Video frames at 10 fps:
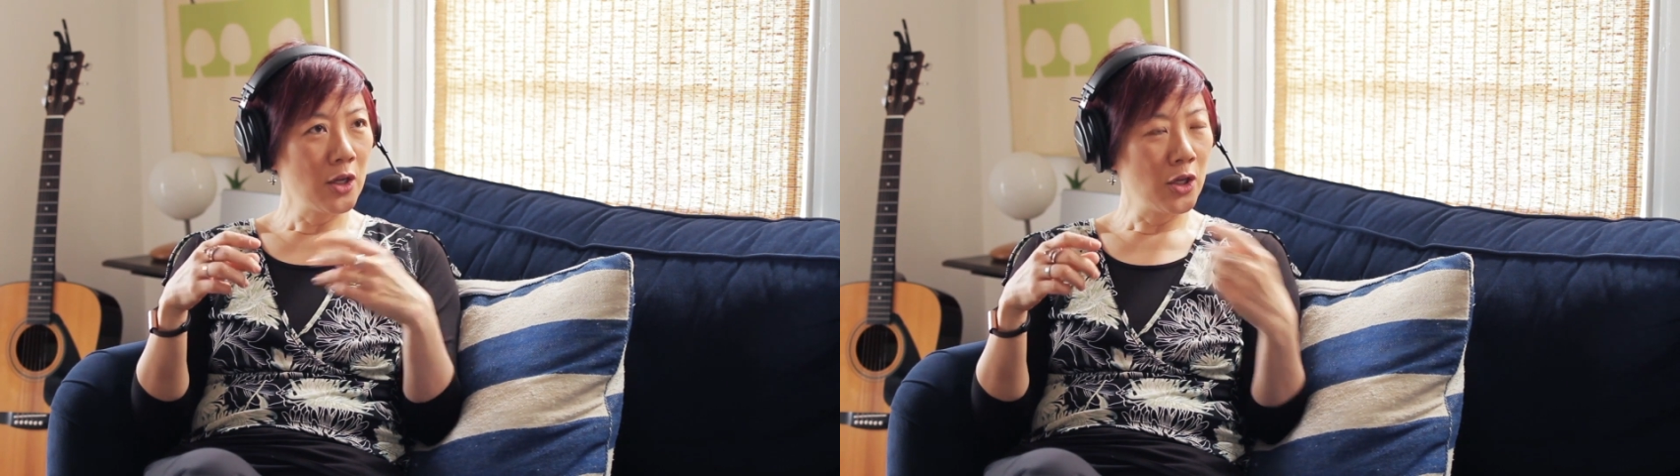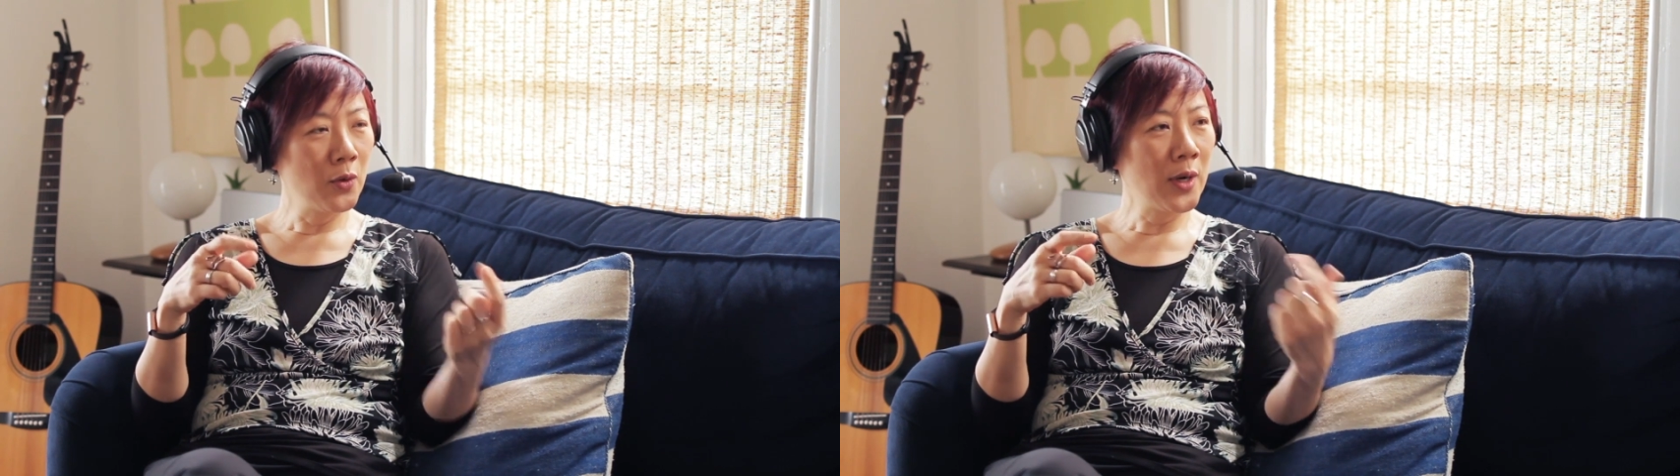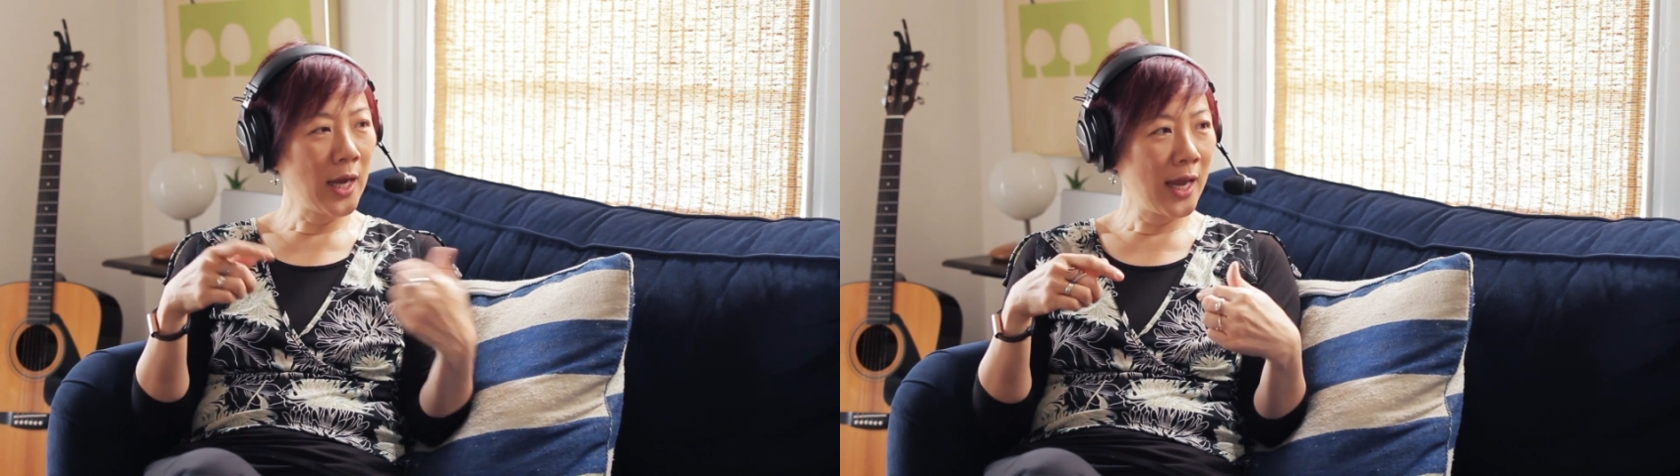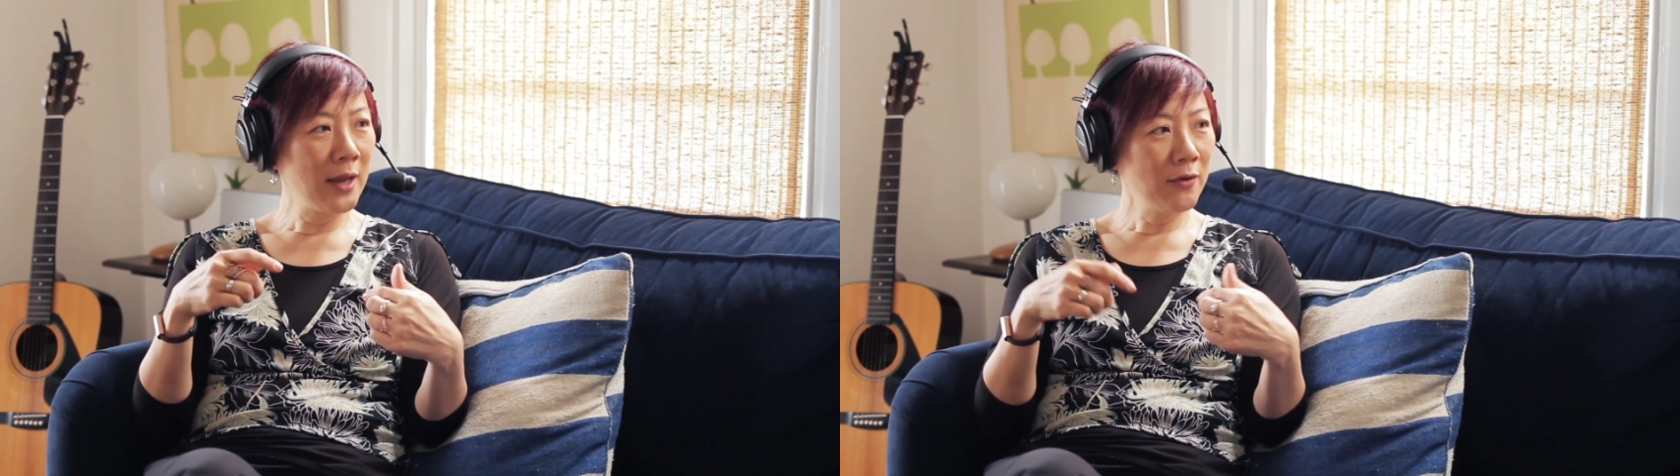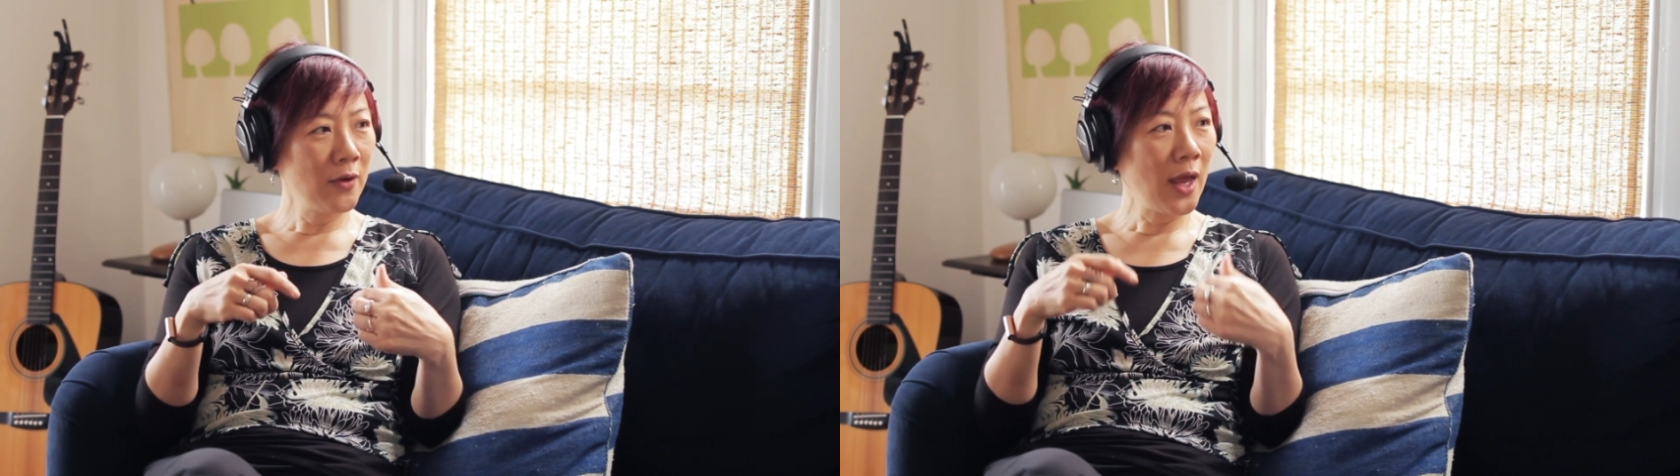you and
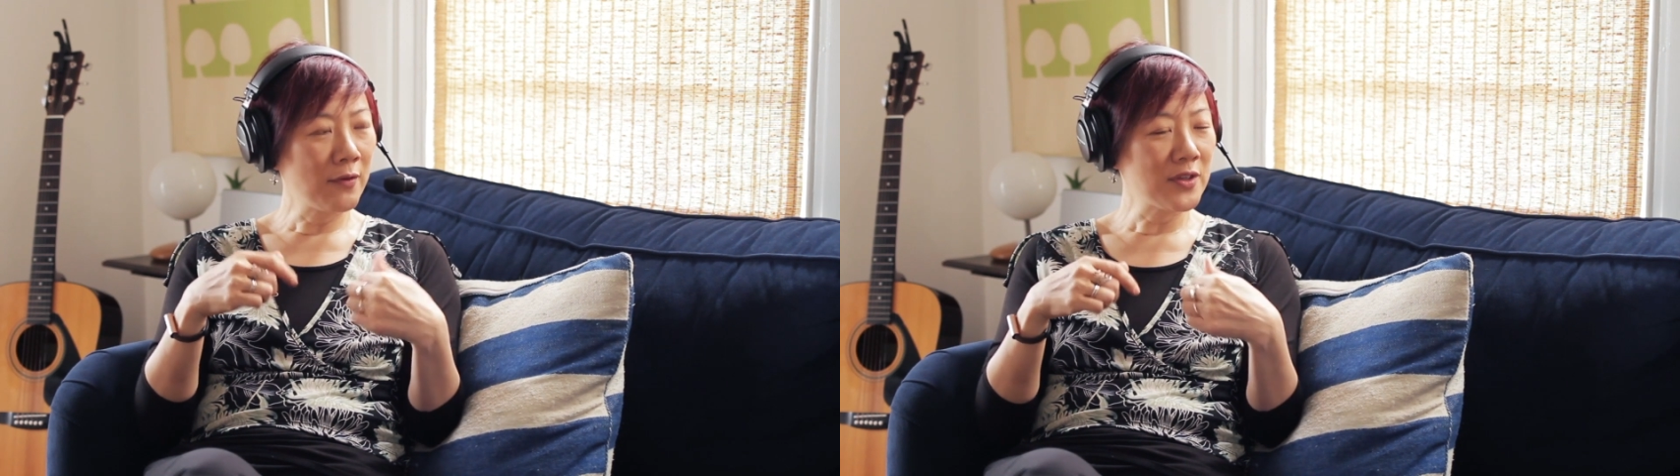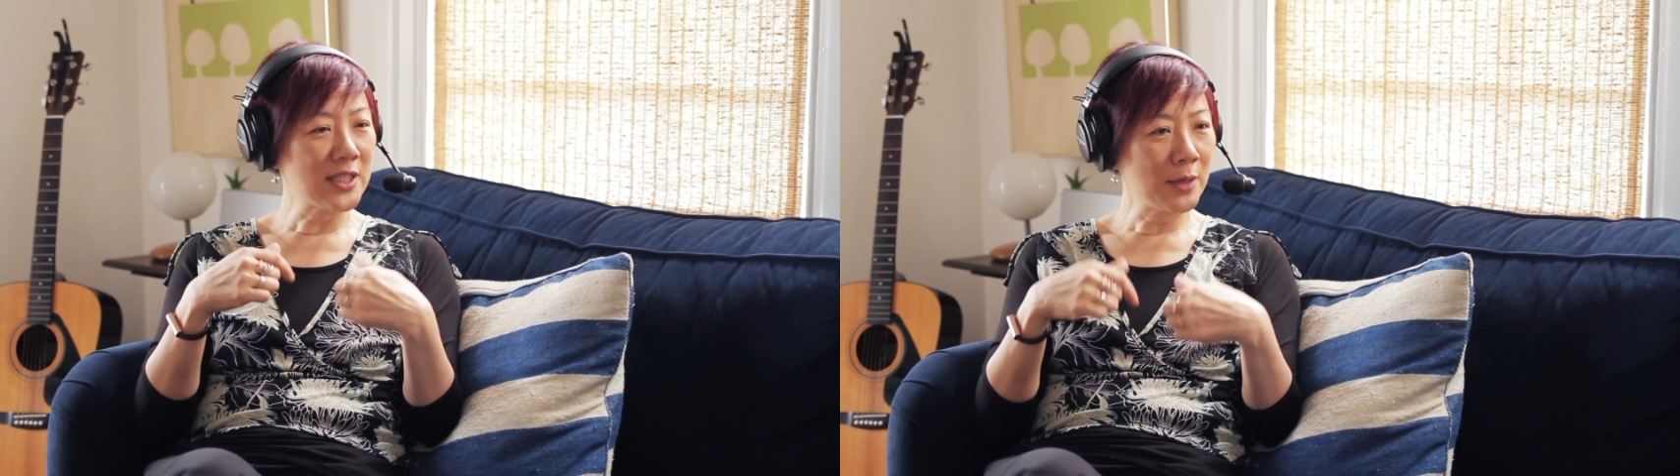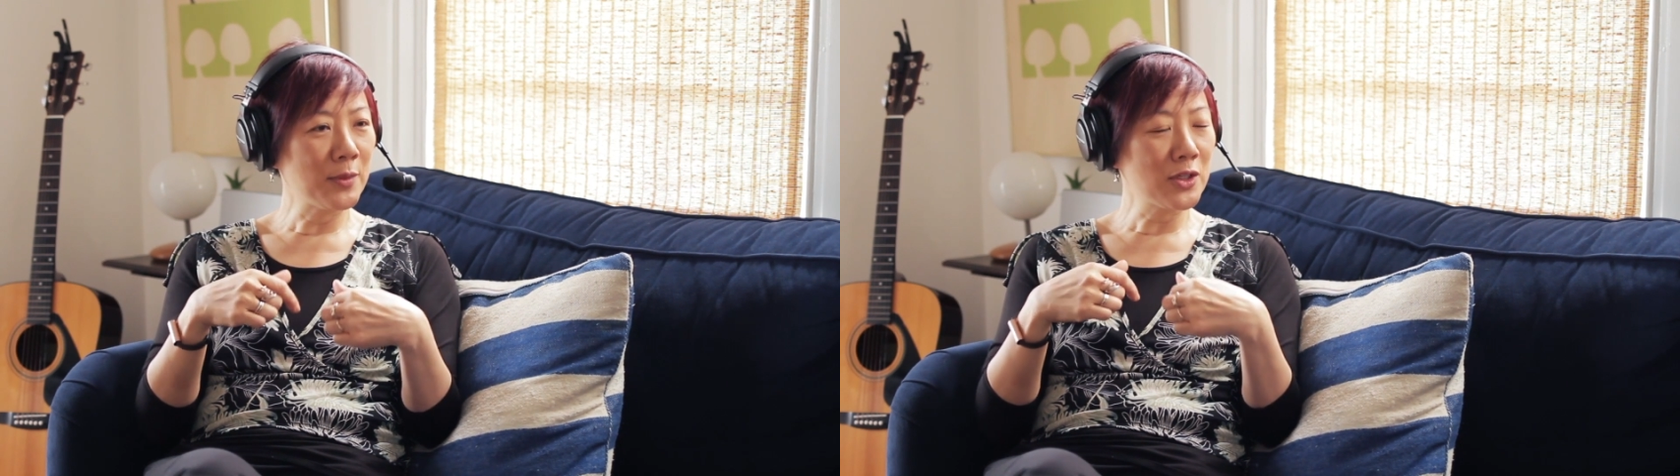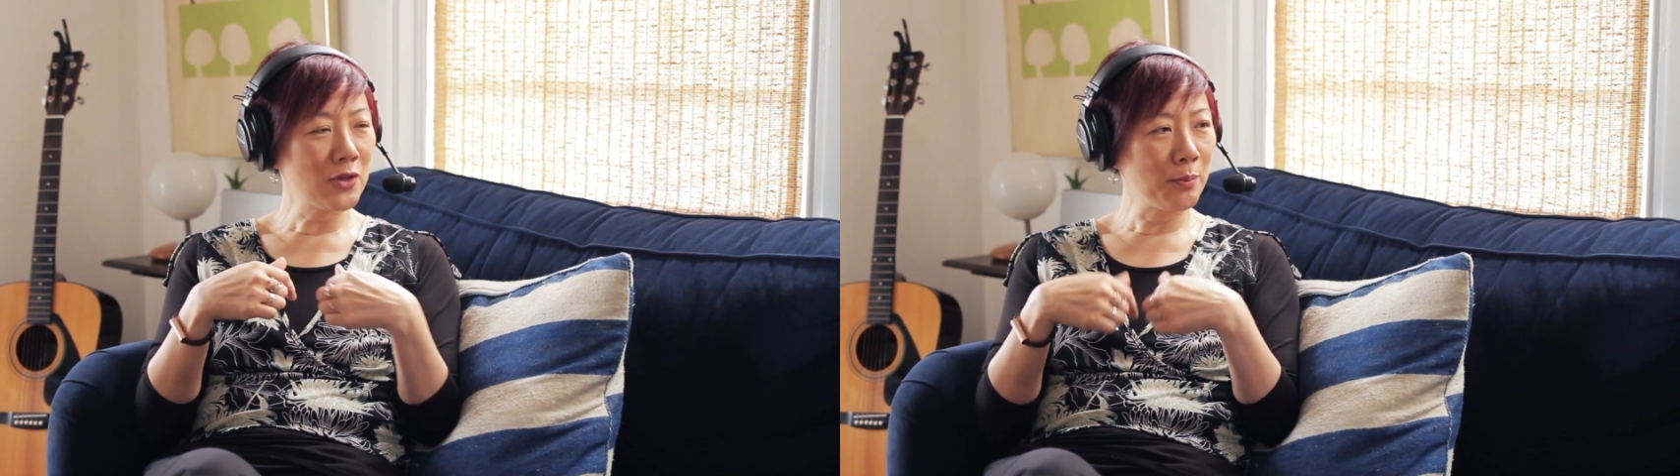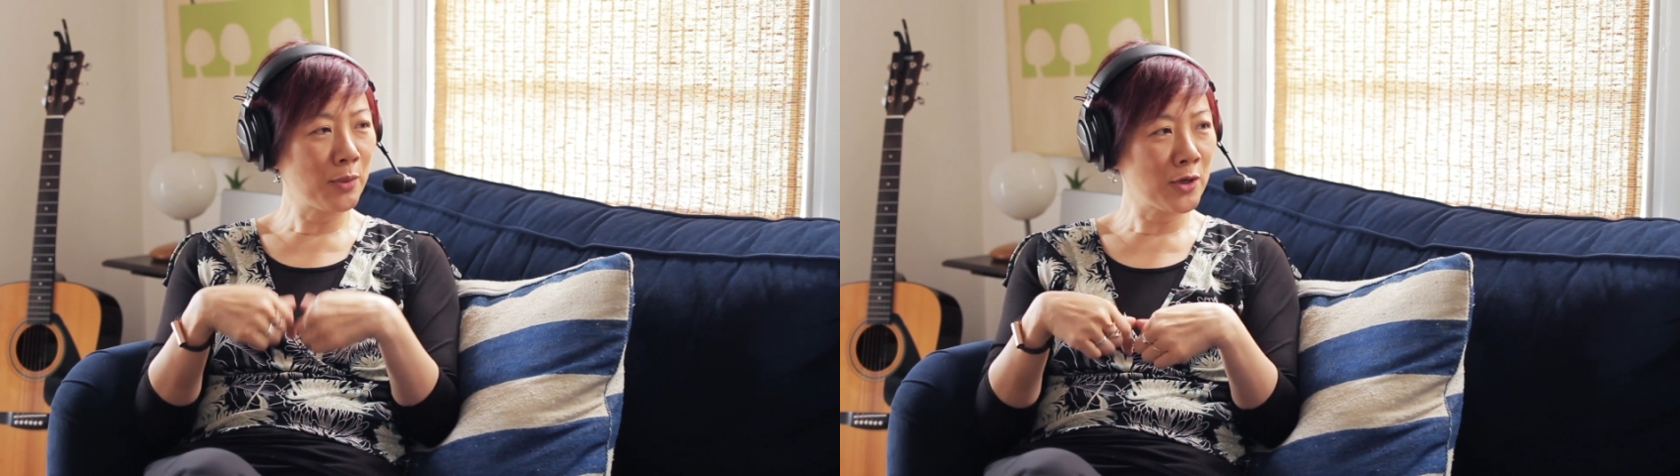I have to
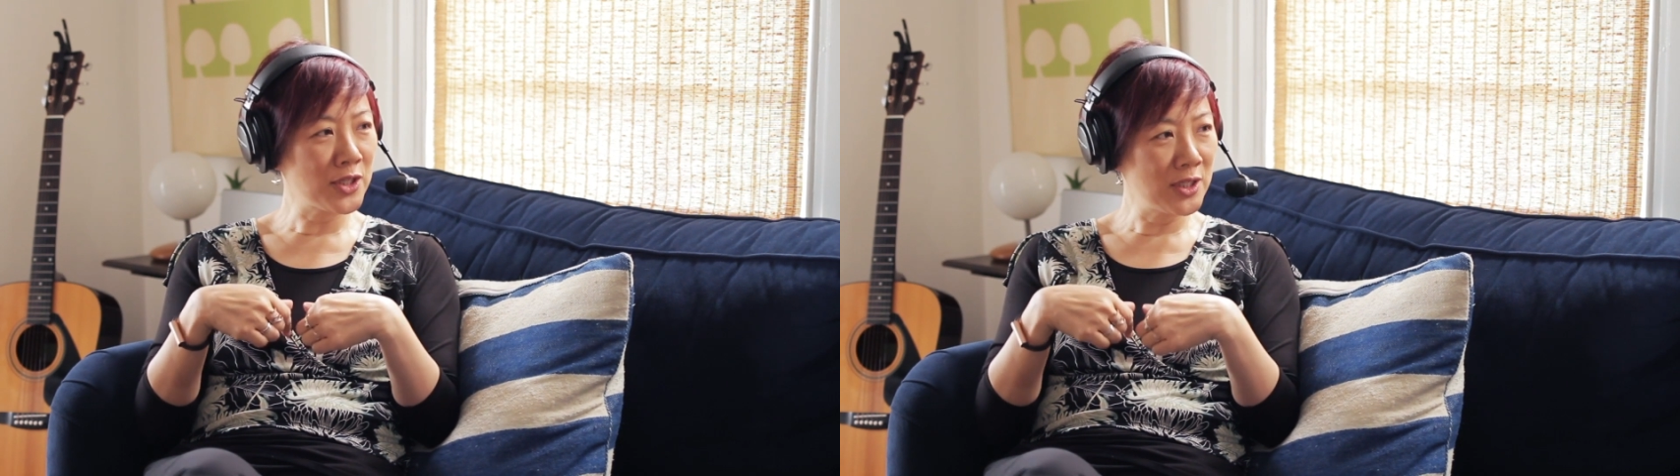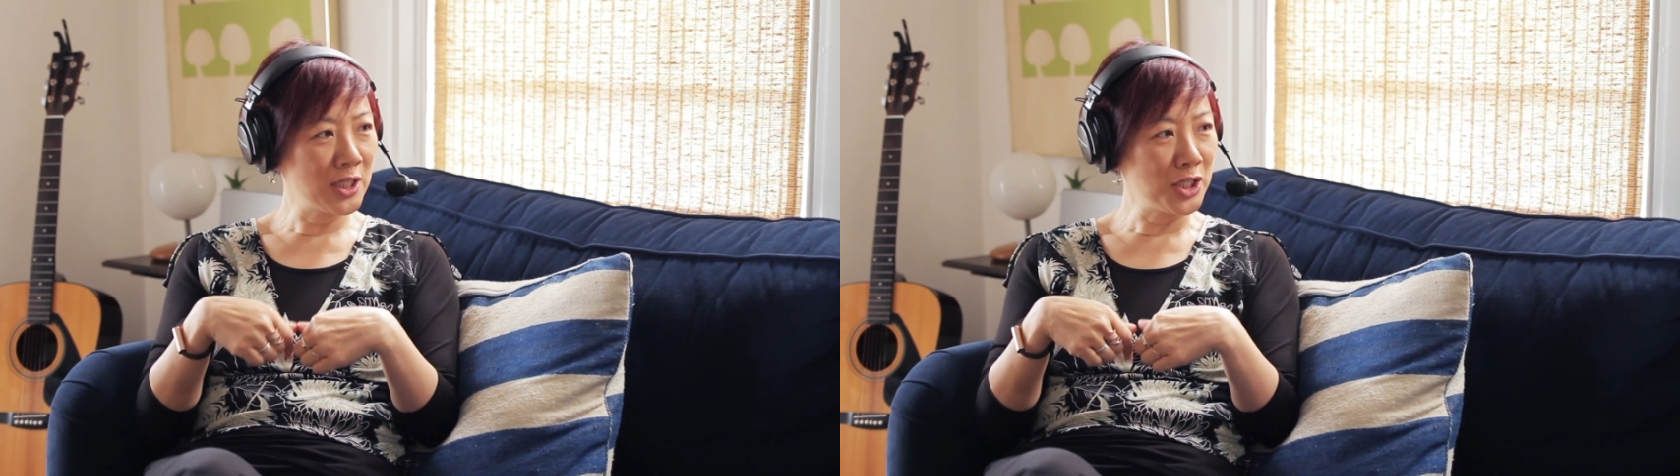demonstrate personal